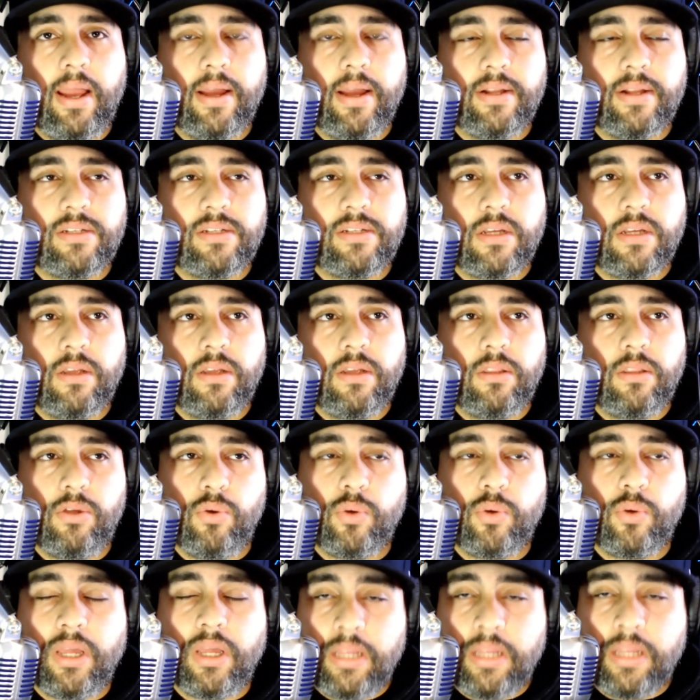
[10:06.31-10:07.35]

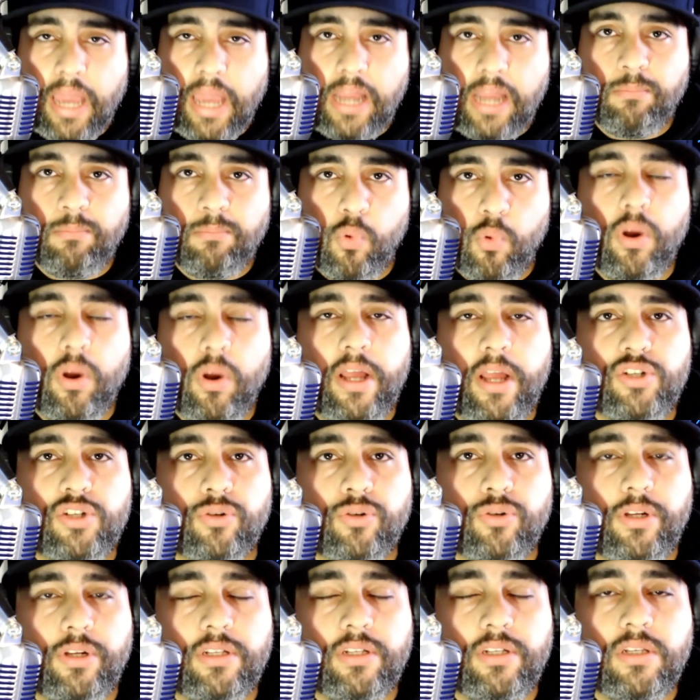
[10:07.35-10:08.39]
and gain more
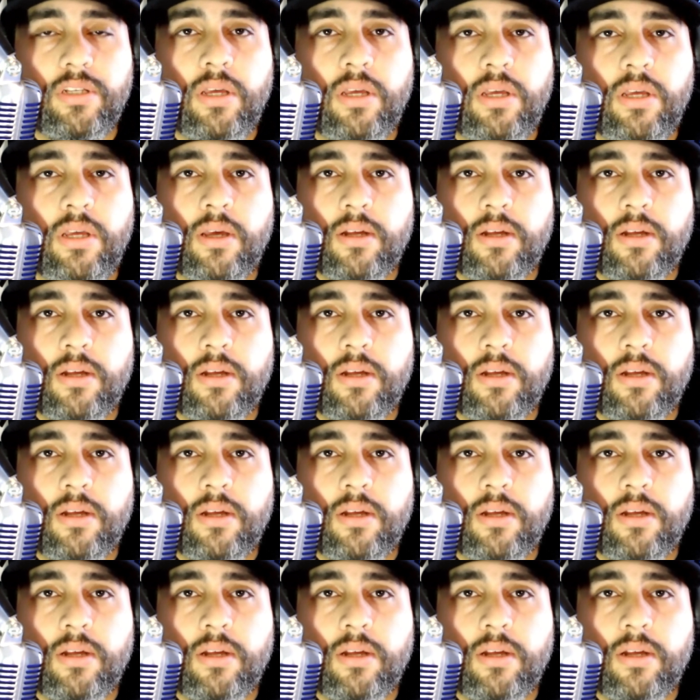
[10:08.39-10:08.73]
entries